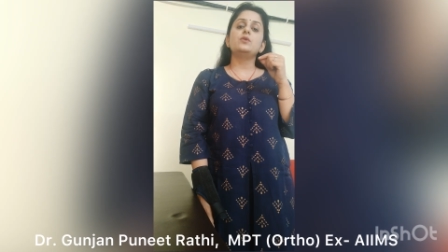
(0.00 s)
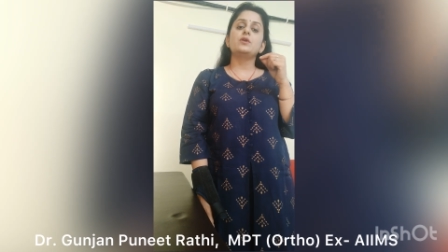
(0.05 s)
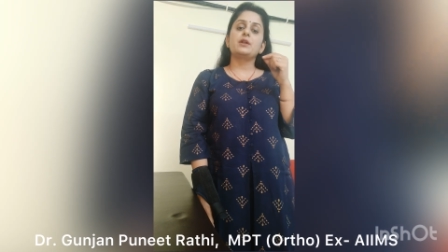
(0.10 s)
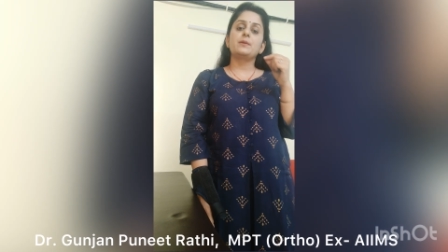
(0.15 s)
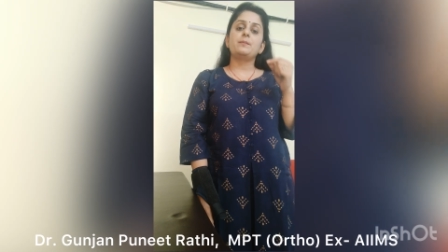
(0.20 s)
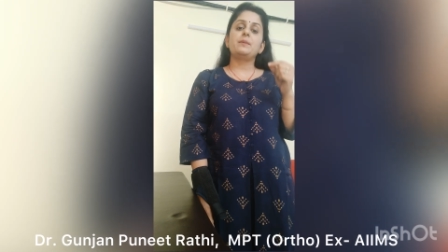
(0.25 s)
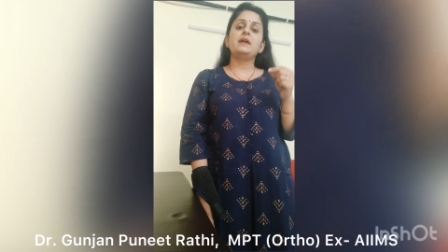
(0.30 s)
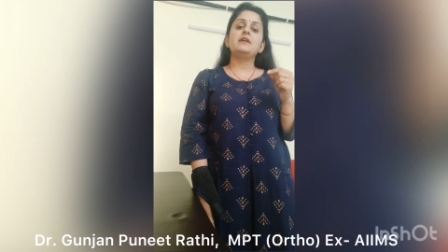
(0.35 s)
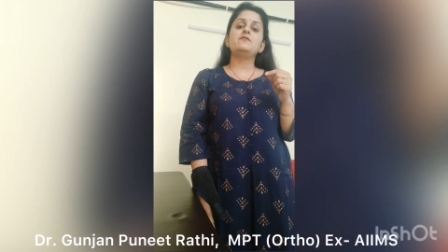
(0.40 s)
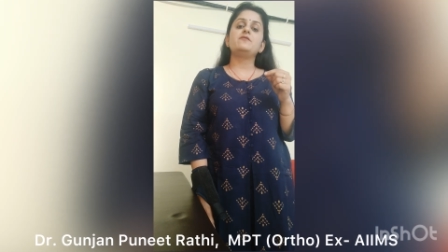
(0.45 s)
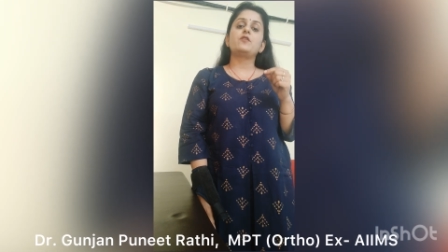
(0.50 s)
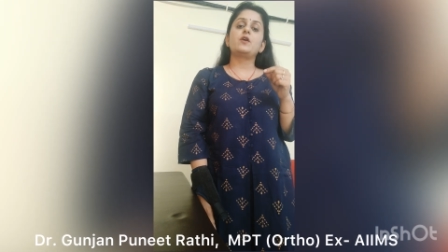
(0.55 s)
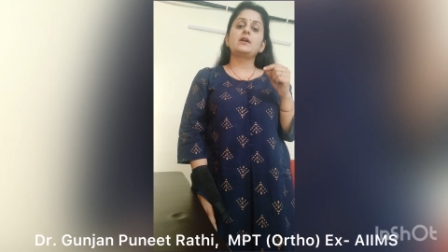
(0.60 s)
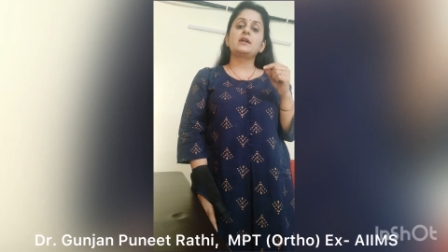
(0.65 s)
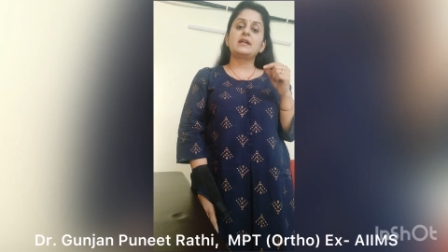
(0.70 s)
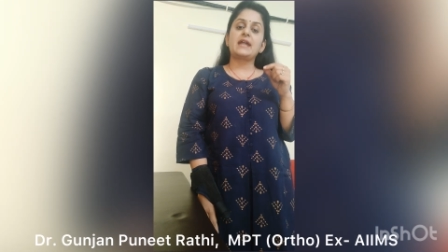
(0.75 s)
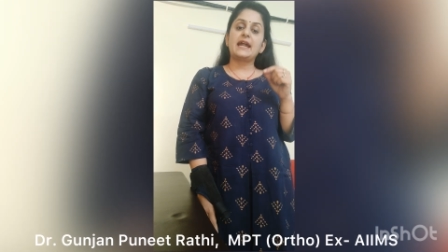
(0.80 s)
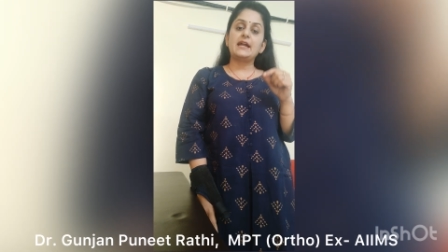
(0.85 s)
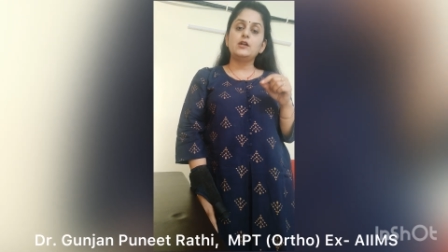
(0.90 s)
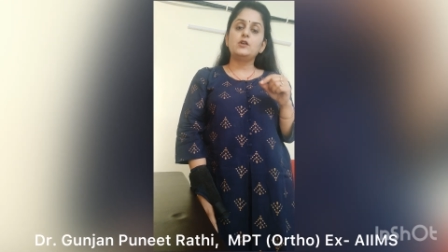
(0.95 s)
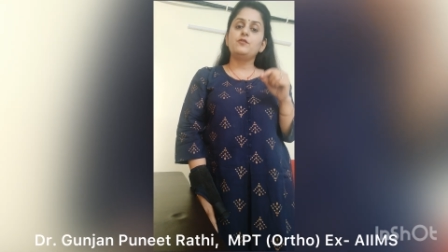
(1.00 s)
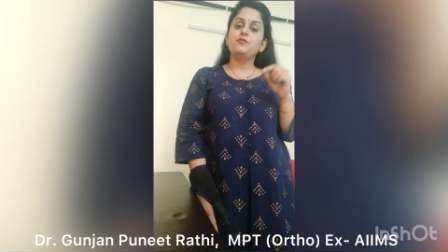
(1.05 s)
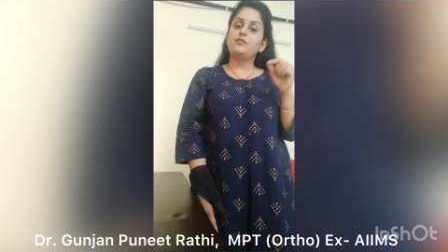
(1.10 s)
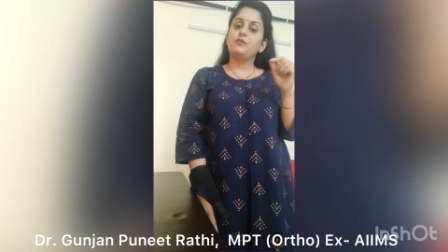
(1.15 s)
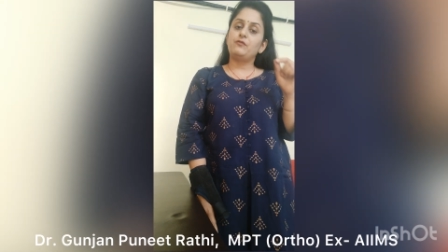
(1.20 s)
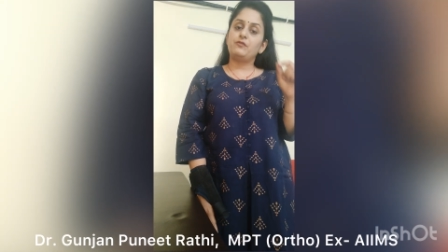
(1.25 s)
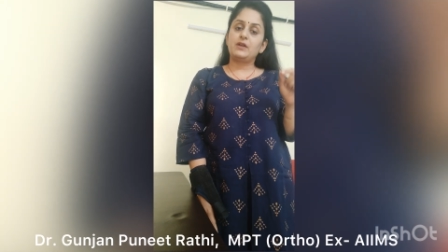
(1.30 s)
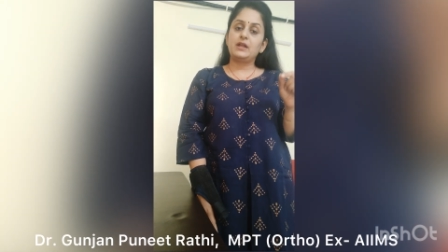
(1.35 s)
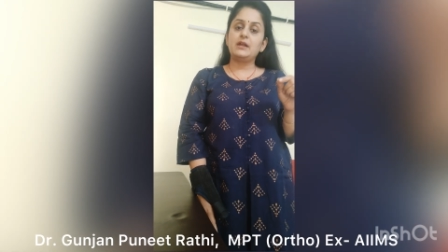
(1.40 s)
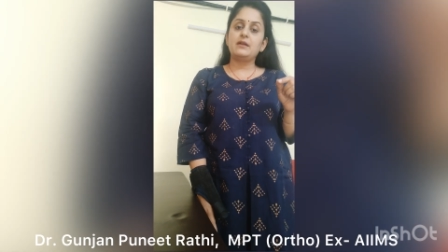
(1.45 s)
repeat for 10 to
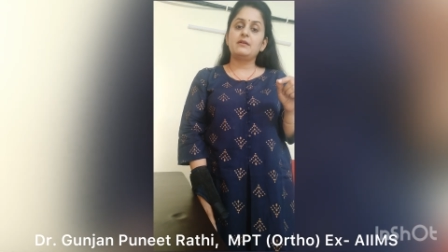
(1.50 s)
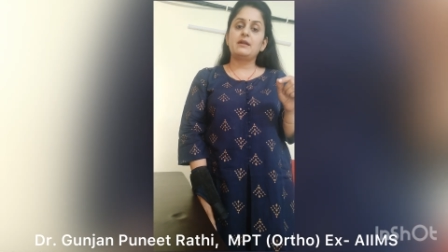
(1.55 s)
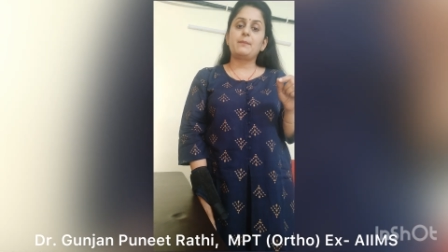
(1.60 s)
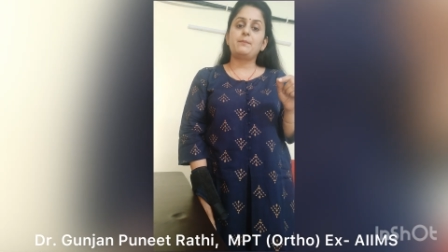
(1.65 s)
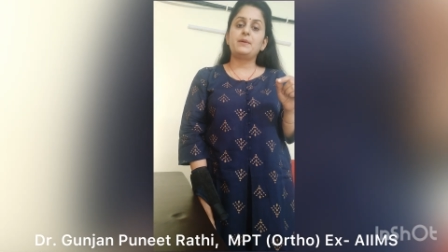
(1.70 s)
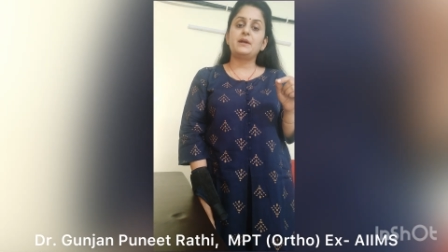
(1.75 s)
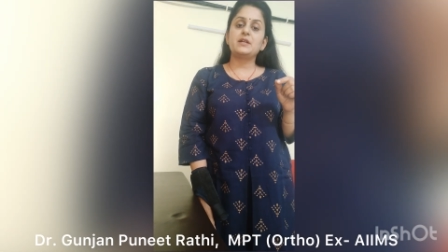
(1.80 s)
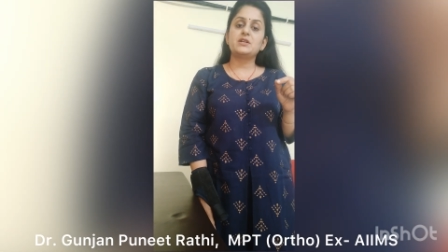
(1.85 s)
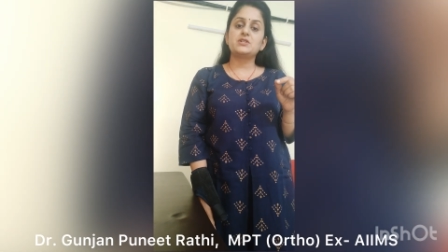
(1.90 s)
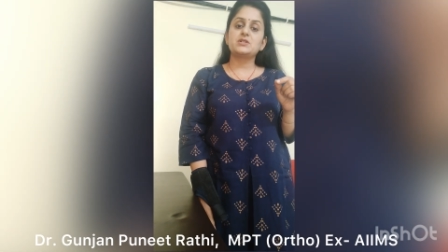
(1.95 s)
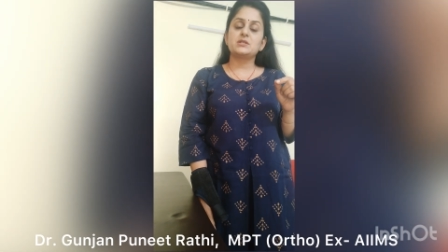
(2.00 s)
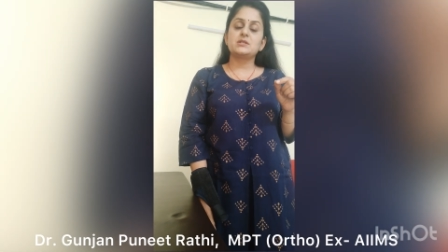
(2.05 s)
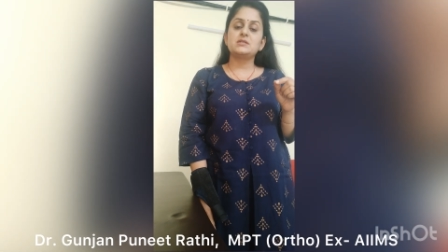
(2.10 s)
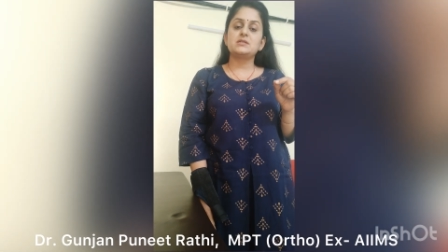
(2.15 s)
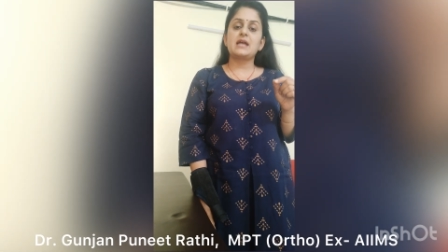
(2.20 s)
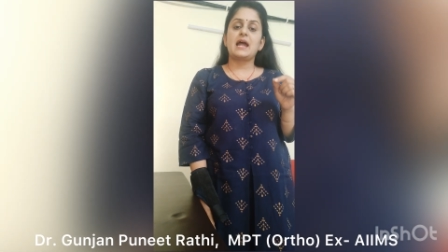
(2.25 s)
15 repetitions